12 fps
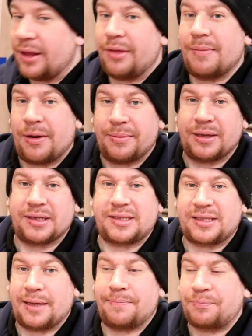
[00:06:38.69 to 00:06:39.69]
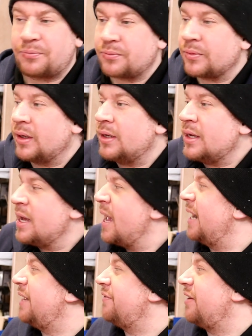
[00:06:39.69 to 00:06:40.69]
at the moment are slim.
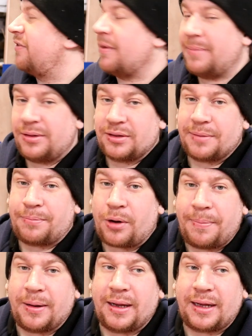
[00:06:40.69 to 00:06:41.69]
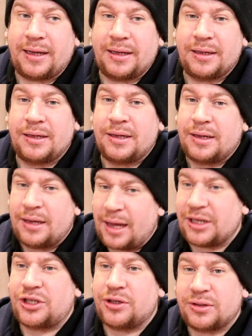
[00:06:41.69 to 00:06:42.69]
And even if I build it properly,
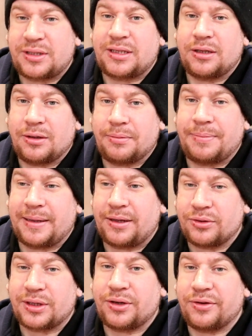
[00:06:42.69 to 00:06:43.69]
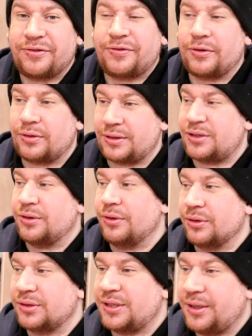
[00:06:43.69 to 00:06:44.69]
it should still be good enough for a ton
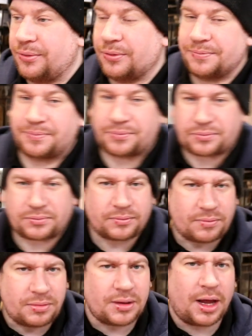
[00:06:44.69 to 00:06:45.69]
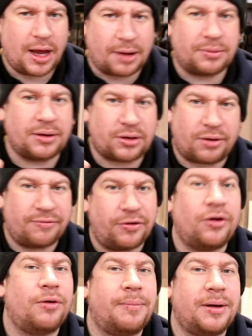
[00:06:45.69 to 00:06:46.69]
or two. I'm gonna
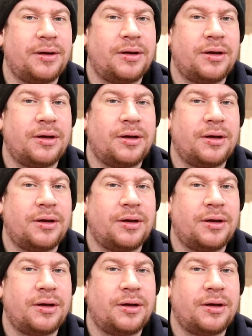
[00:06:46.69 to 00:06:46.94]
confirm